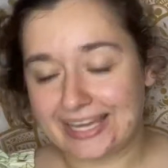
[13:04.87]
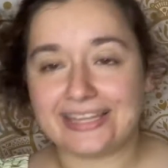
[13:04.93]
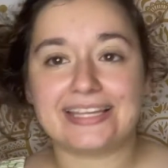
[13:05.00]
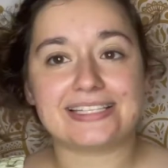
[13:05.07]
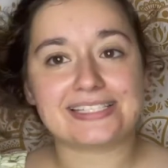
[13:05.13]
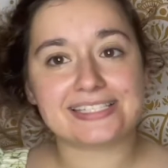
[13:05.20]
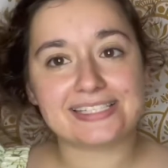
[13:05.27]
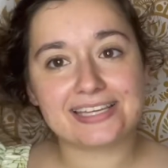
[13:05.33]

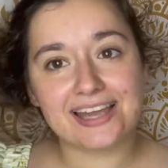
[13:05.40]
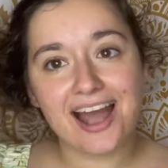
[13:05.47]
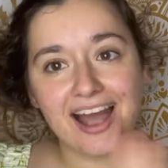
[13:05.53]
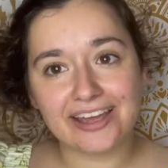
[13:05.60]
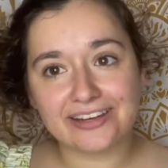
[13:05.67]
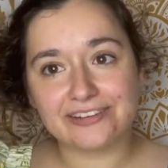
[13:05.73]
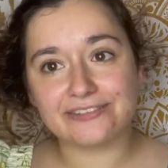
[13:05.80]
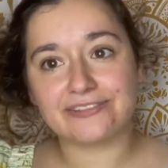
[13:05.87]
that's
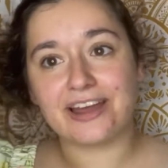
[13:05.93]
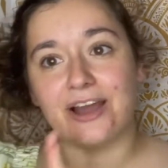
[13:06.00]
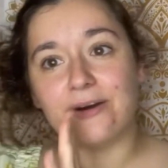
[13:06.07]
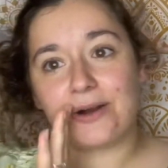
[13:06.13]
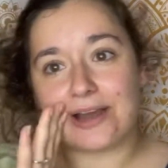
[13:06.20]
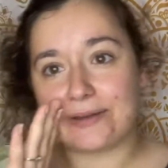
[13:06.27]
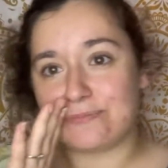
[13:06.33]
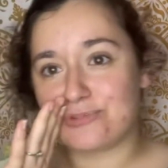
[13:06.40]
kind of how
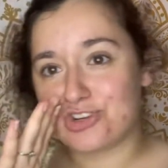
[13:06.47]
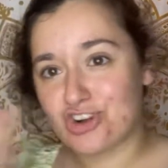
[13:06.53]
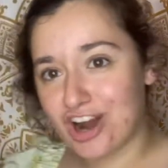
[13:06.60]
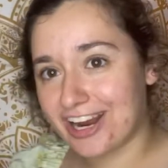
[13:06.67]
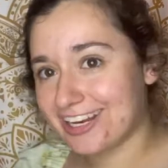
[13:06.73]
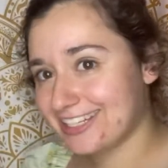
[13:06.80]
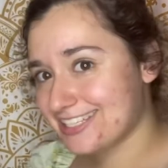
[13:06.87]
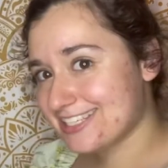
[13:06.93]
I'm
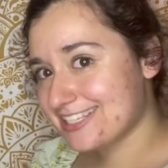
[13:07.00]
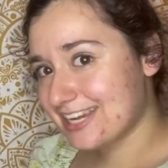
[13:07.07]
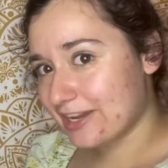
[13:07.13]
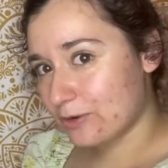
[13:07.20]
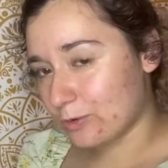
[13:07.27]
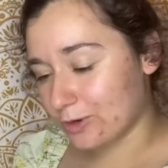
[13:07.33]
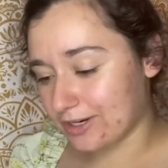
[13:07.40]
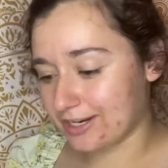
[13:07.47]
trying to stay
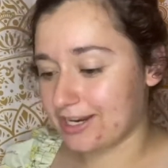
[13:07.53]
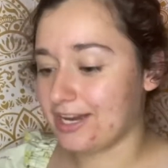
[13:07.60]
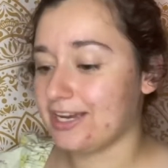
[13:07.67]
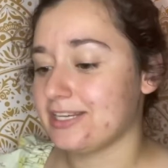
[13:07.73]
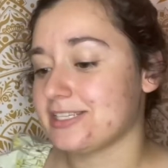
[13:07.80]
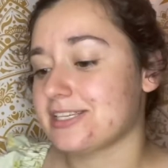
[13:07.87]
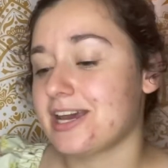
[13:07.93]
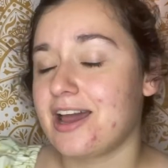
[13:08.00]

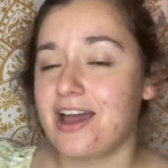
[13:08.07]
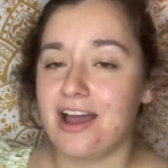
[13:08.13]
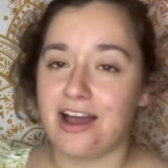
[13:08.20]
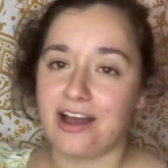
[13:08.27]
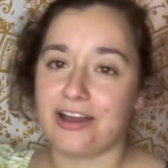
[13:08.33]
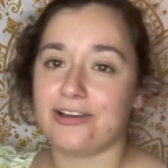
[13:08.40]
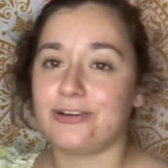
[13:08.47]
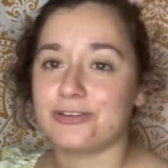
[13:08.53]
organized.
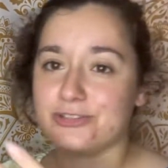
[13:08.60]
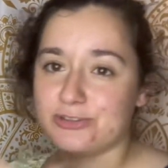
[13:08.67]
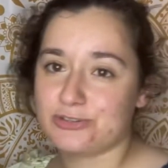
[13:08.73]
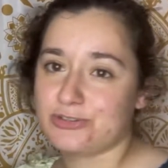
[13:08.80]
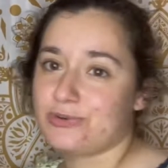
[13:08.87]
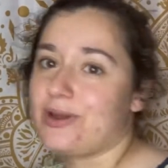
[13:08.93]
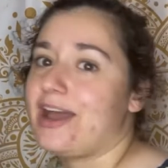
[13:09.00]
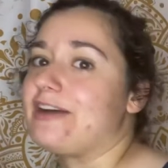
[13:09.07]
I also
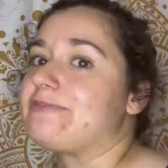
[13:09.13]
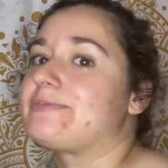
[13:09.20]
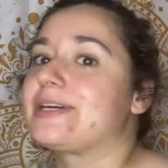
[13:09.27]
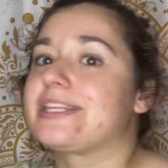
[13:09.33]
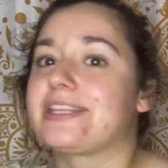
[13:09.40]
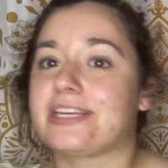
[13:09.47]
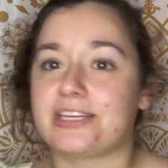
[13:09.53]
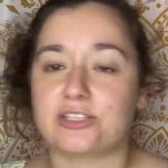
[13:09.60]
do have my
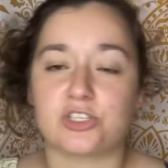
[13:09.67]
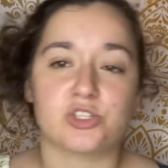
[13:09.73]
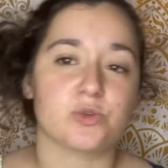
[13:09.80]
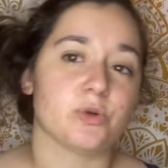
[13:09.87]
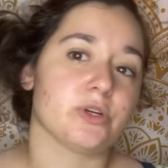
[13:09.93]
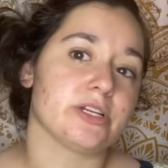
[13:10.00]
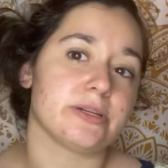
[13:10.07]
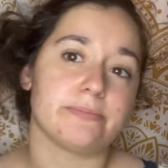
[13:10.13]
things
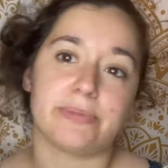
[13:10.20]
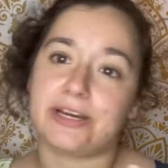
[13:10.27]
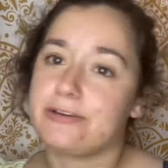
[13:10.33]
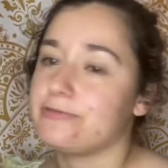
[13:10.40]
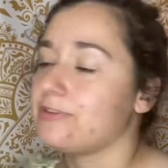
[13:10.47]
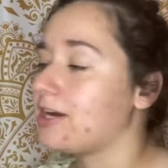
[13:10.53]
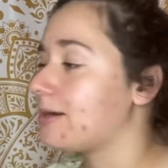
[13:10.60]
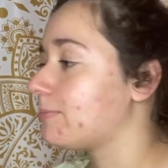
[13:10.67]
sorted by
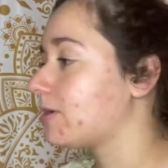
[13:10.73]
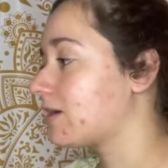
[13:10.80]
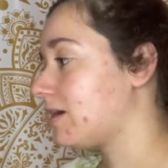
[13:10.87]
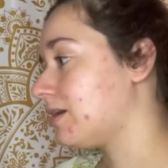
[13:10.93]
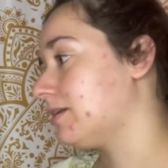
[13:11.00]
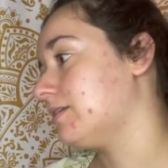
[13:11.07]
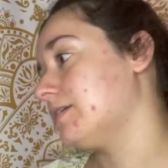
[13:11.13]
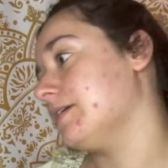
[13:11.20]
fiber
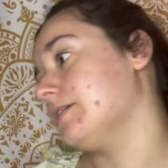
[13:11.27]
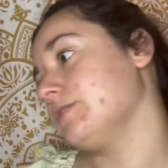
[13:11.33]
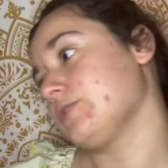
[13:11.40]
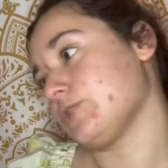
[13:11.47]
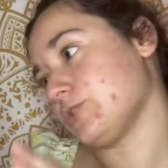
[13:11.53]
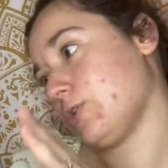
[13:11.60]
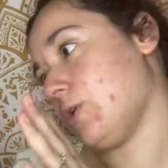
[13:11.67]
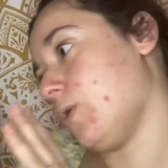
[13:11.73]
content,
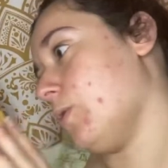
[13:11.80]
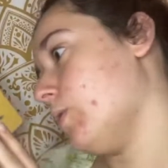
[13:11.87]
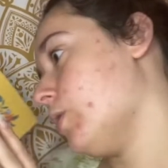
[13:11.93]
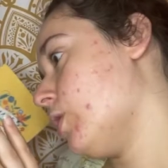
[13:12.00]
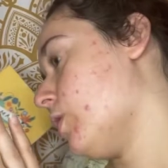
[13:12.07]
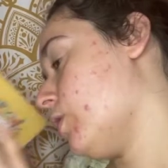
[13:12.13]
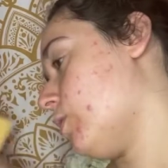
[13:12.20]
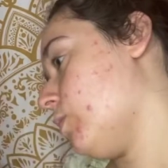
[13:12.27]
so
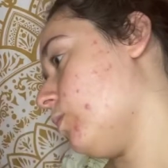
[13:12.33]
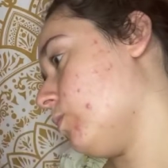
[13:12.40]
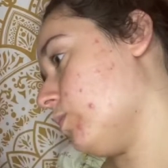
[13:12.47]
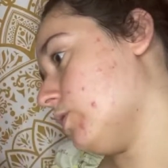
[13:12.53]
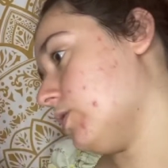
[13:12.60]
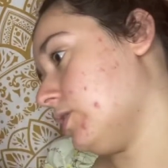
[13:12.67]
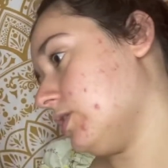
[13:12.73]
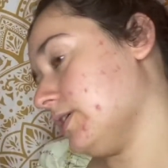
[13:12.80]

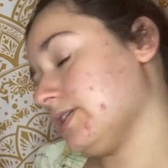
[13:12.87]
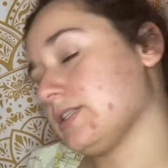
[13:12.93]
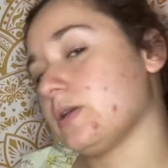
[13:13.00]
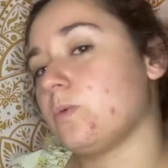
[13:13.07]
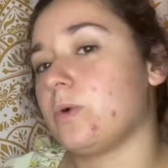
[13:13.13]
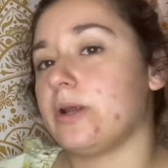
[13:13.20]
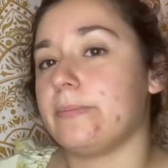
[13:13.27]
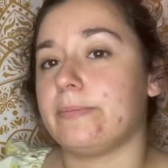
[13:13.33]
wool is in
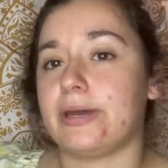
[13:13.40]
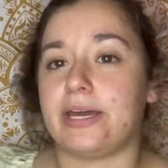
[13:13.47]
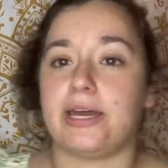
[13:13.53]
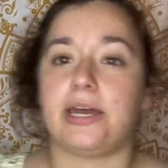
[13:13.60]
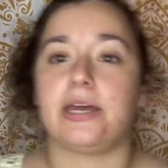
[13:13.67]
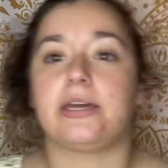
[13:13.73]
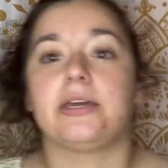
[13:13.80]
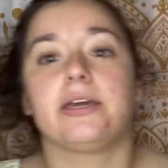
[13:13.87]
one
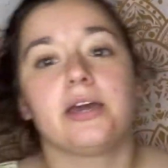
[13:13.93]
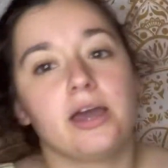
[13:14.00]
bag,